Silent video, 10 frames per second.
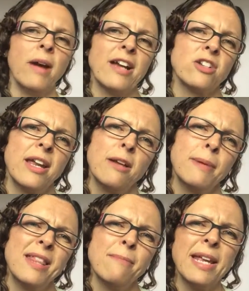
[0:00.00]
actually, it'll
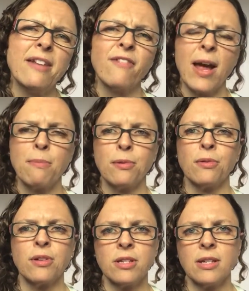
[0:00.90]
be the beginning of April
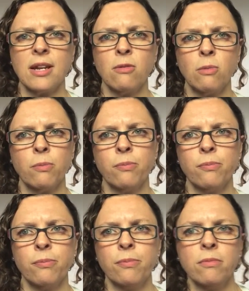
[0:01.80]
because it'll
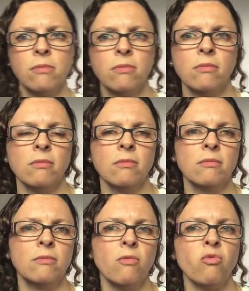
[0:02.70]

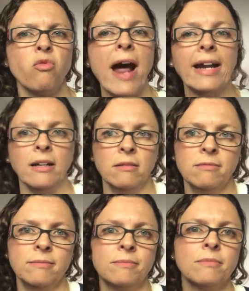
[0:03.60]
run
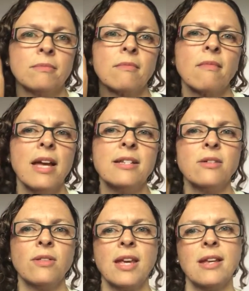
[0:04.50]

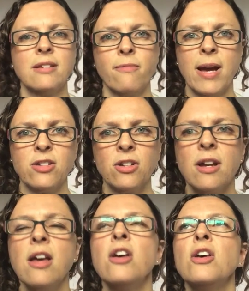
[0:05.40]
until the end of March.
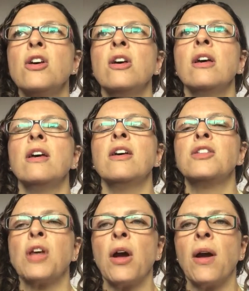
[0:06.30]

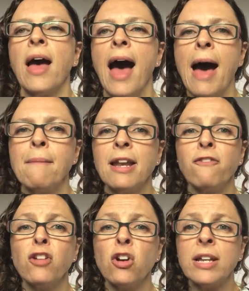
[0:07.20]
So, and
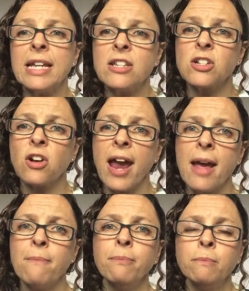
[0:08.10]
if you're on
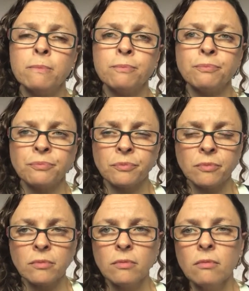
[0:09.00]
Instagram,
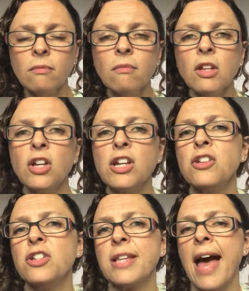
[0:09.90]
you can
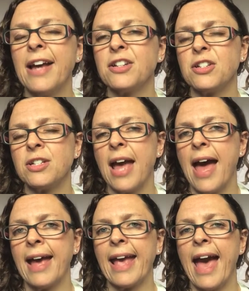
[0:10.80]
use the
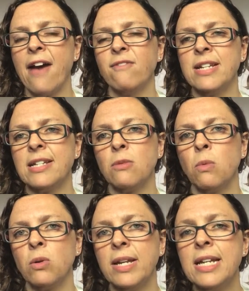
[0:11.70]
hashtag
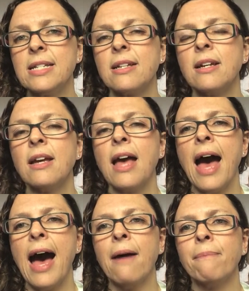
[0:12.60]
HaveKnittingWillKnit.
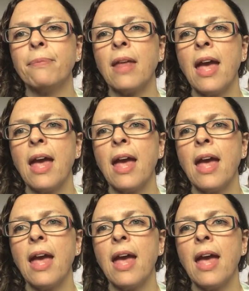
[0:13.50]
And